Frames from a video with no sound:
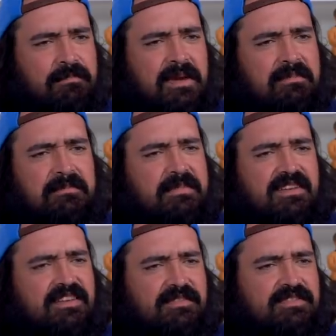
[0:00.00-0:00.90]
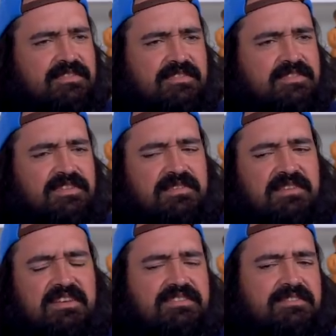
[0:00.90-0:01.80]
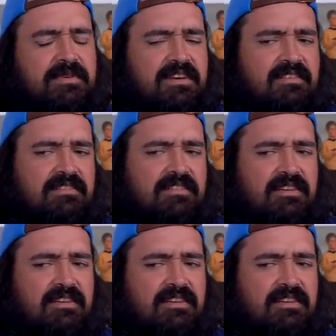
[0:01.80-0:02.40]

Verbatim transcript: pepperminty. It was it was a unique smell.